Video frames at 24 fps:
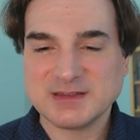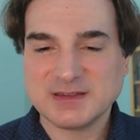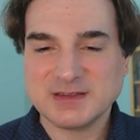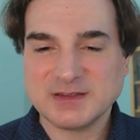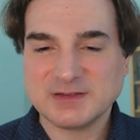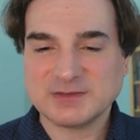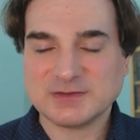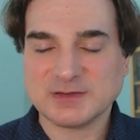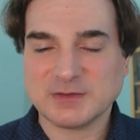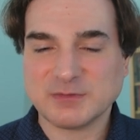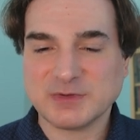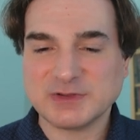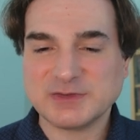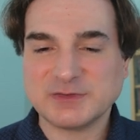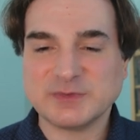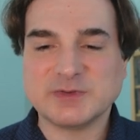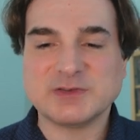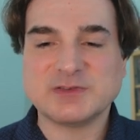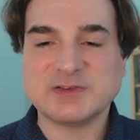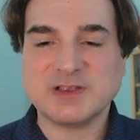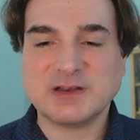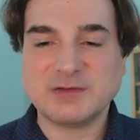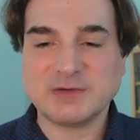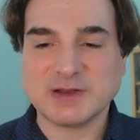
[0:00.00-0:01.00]
So once we
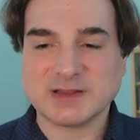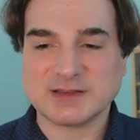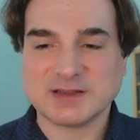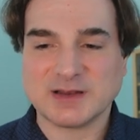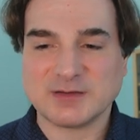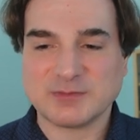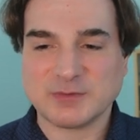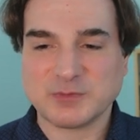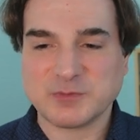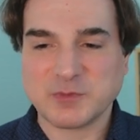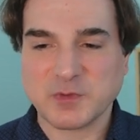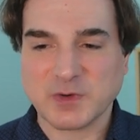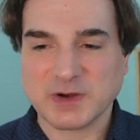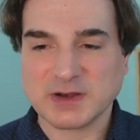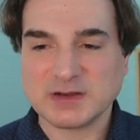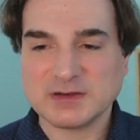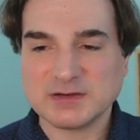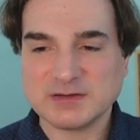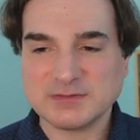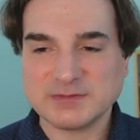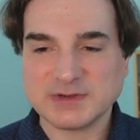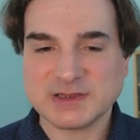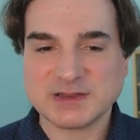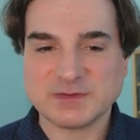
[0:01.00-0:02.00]
generate that
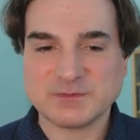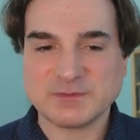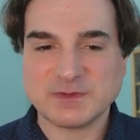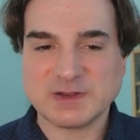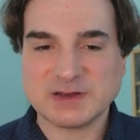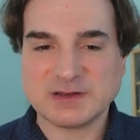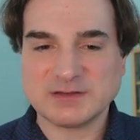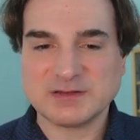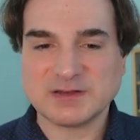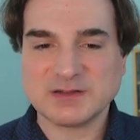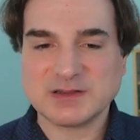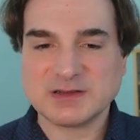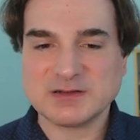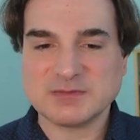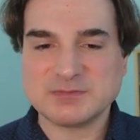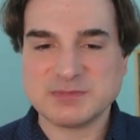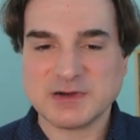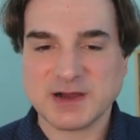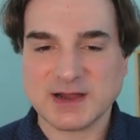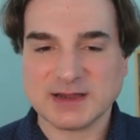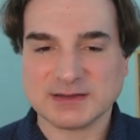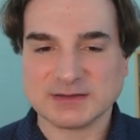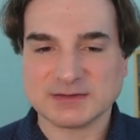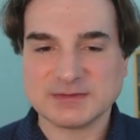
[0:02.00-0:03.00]
report, we can feed it to the
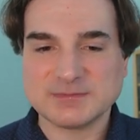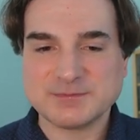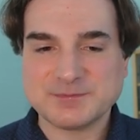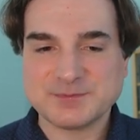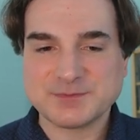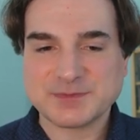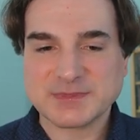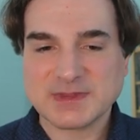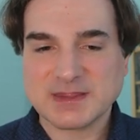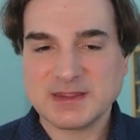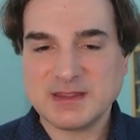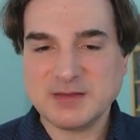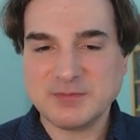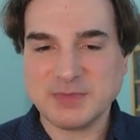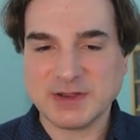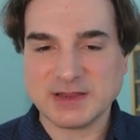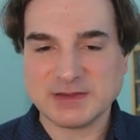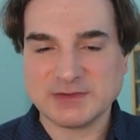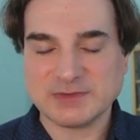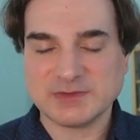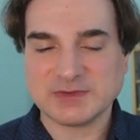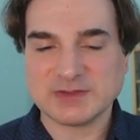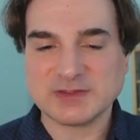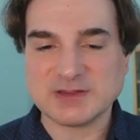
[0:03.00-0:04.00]
compiler by
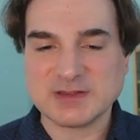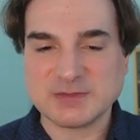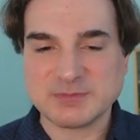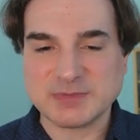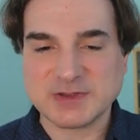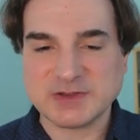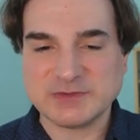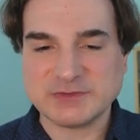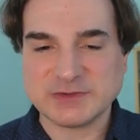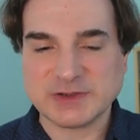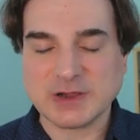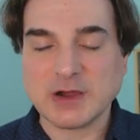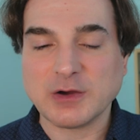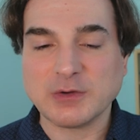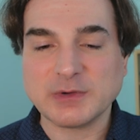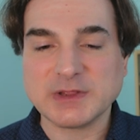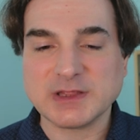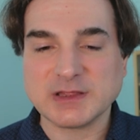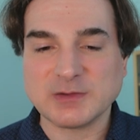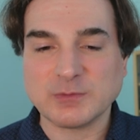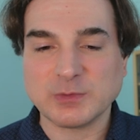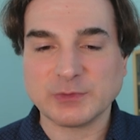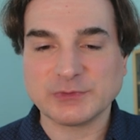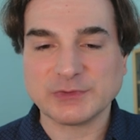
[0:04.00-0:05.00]
using the P G O
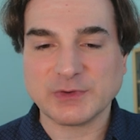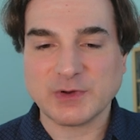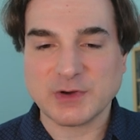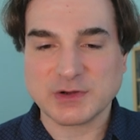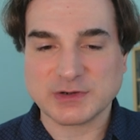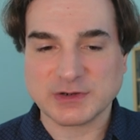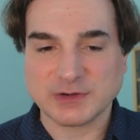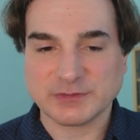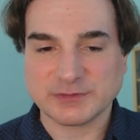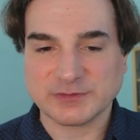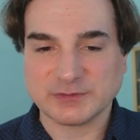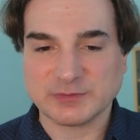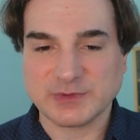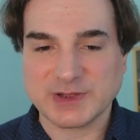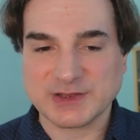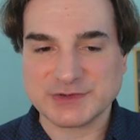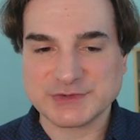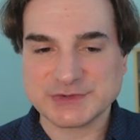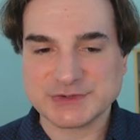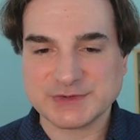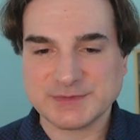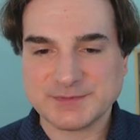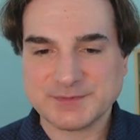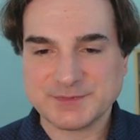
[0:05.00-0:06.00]
equals auto
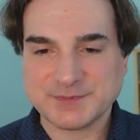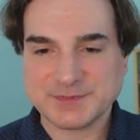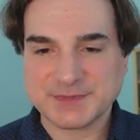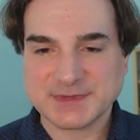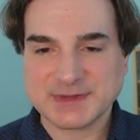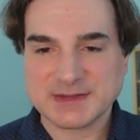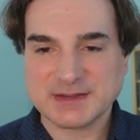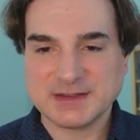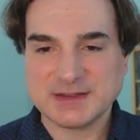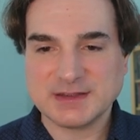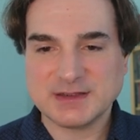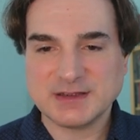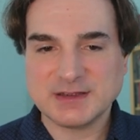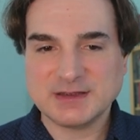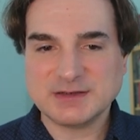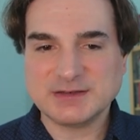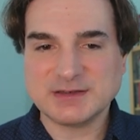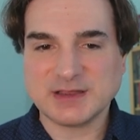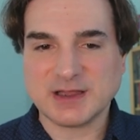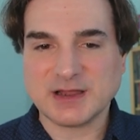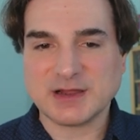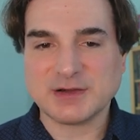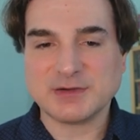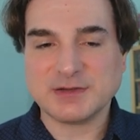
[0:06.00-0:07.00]
switch.
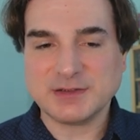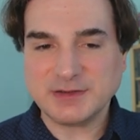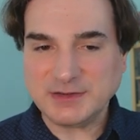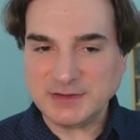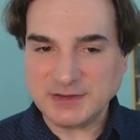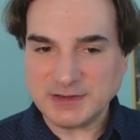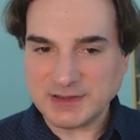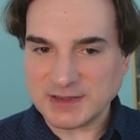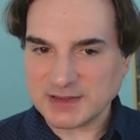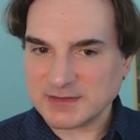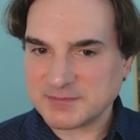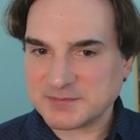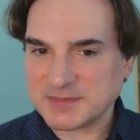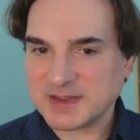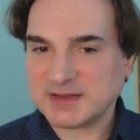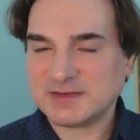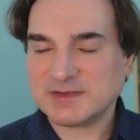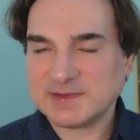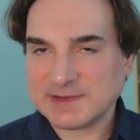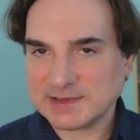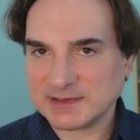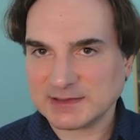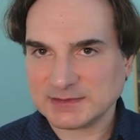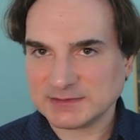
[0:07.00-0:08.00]
Now, it may
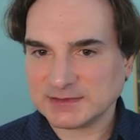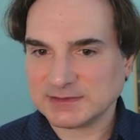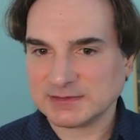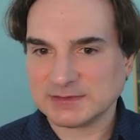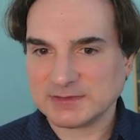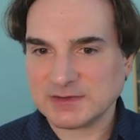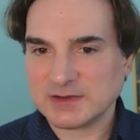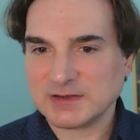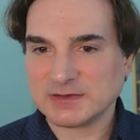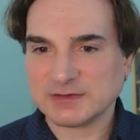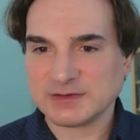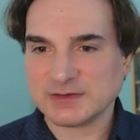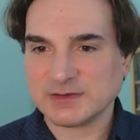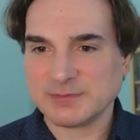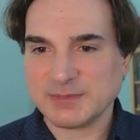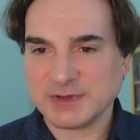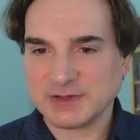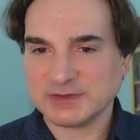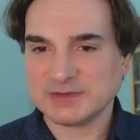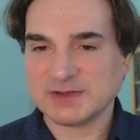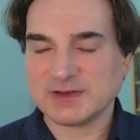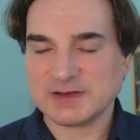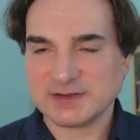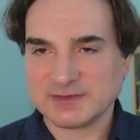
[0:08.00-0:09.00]
take a little longer to
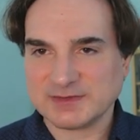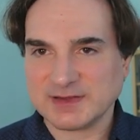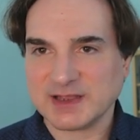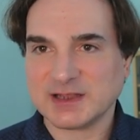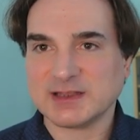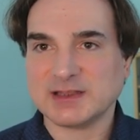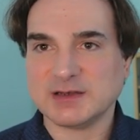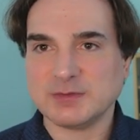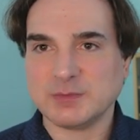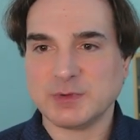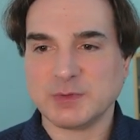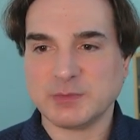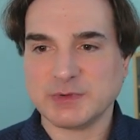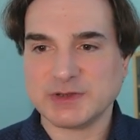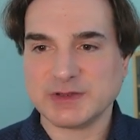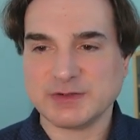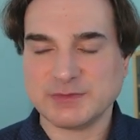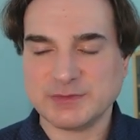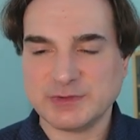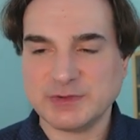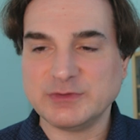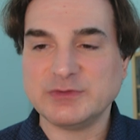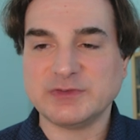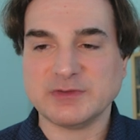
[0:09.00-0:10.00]
build an executable when you
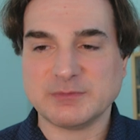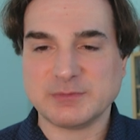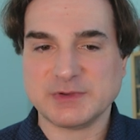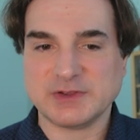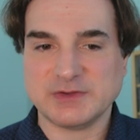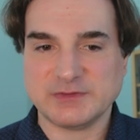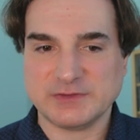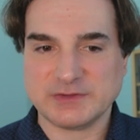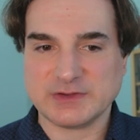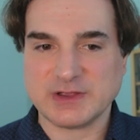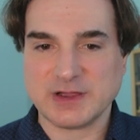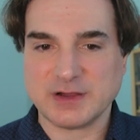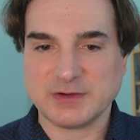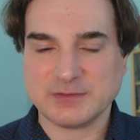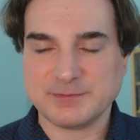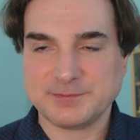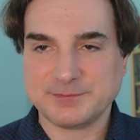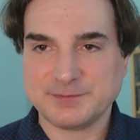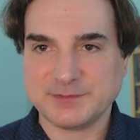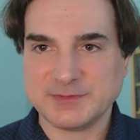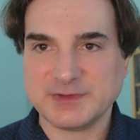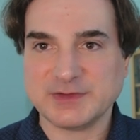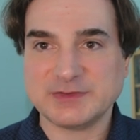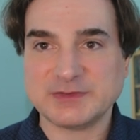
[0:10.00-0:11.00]
use a P G O,
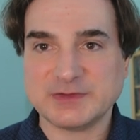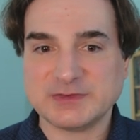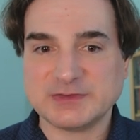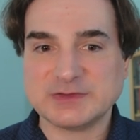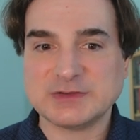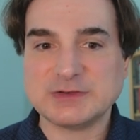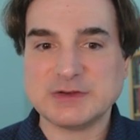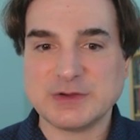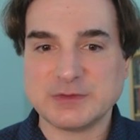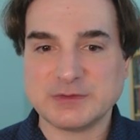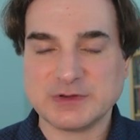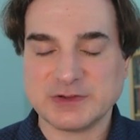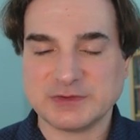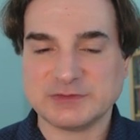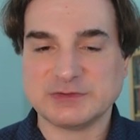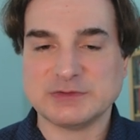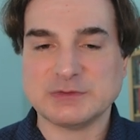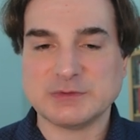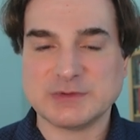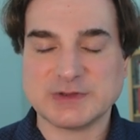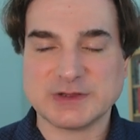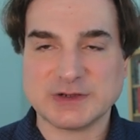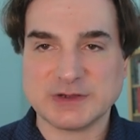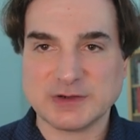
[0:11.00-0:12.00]
and this is a known
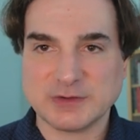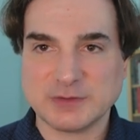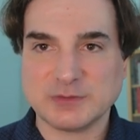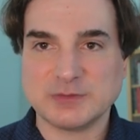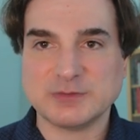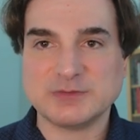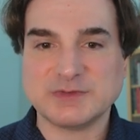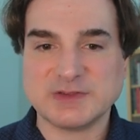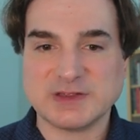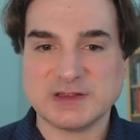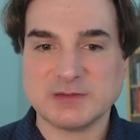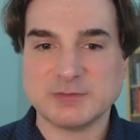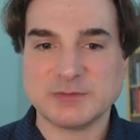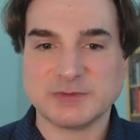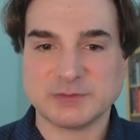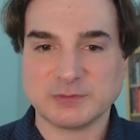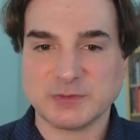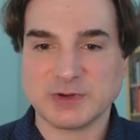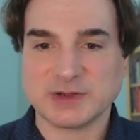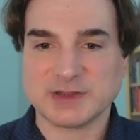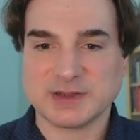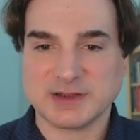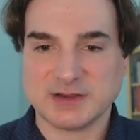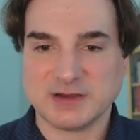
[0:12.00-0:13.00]
issue and the Go team is
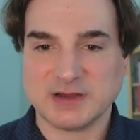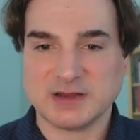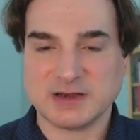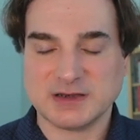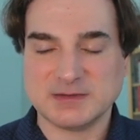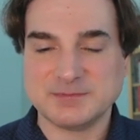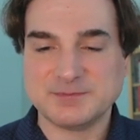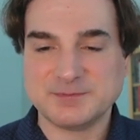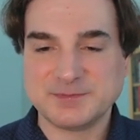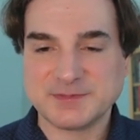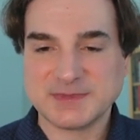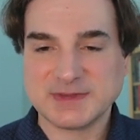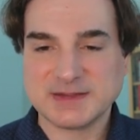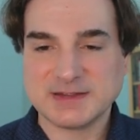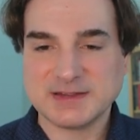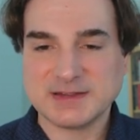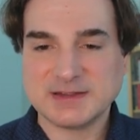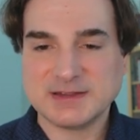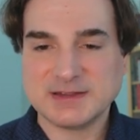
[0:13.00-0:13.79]
working on it.